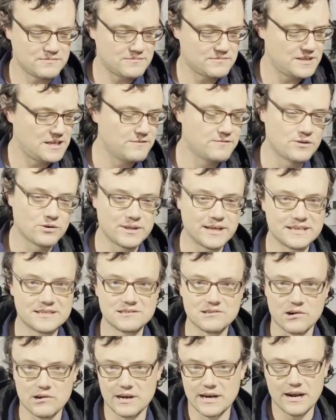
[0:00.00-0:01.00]
even though they
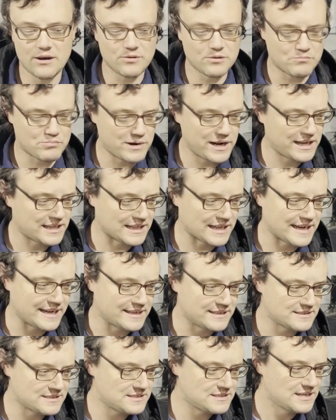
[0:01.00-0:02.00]
started out with brake
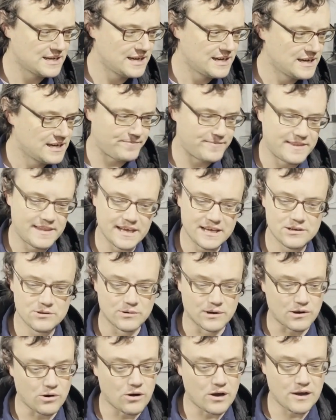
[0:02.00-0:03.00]
lines, they do
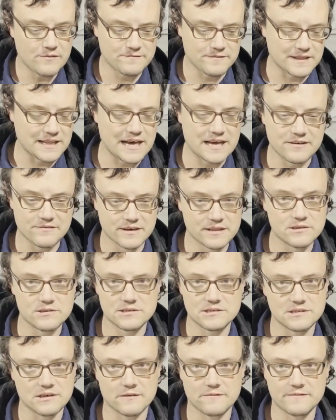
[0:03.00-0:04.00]
an awful lot of other
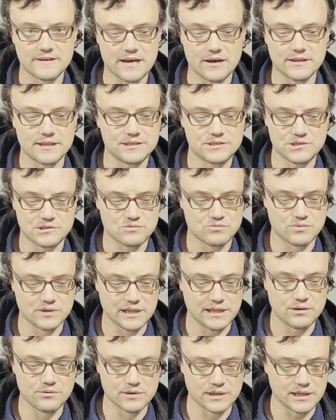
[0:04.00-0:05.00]
stuff now that's just
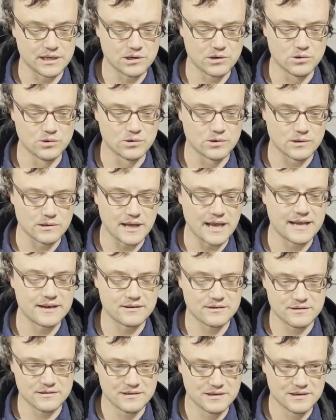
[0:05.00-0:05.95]
really, really cool and